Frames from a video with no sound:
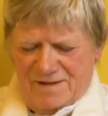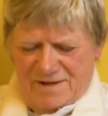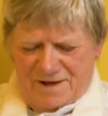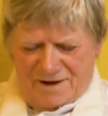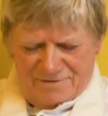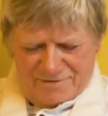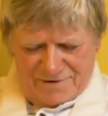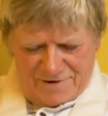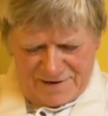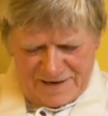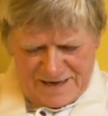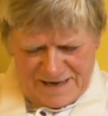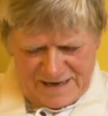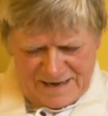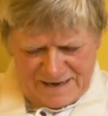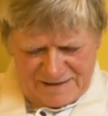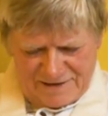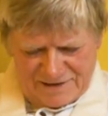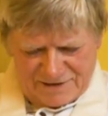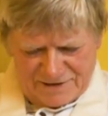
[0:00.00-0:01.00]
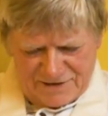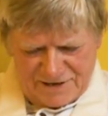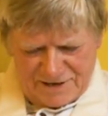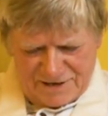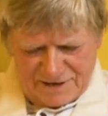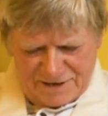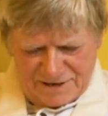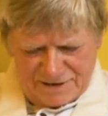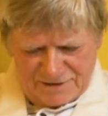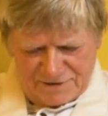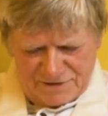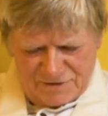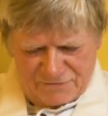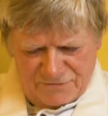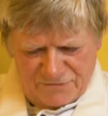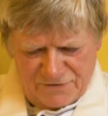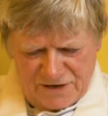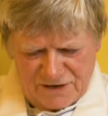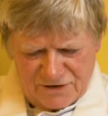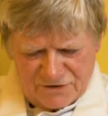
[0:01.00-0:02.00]
I've got here the turtle and the
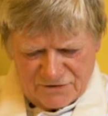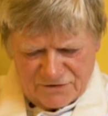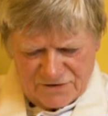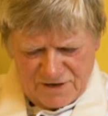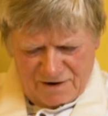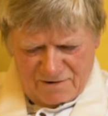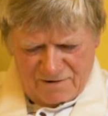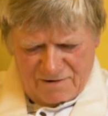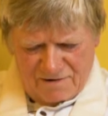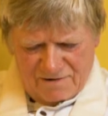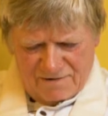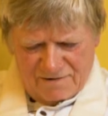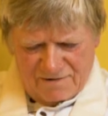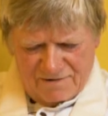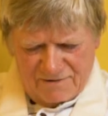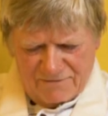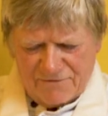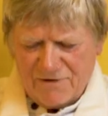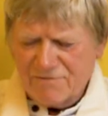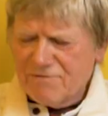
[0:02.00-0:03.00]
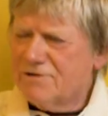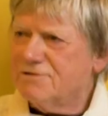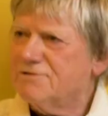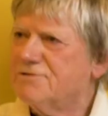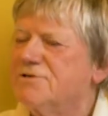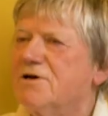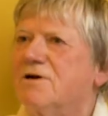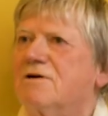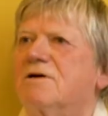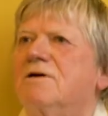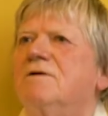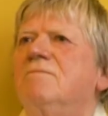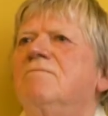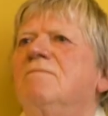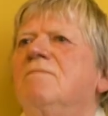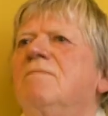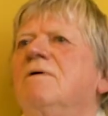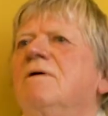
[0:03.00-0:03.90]
fish. Now, if I've got time,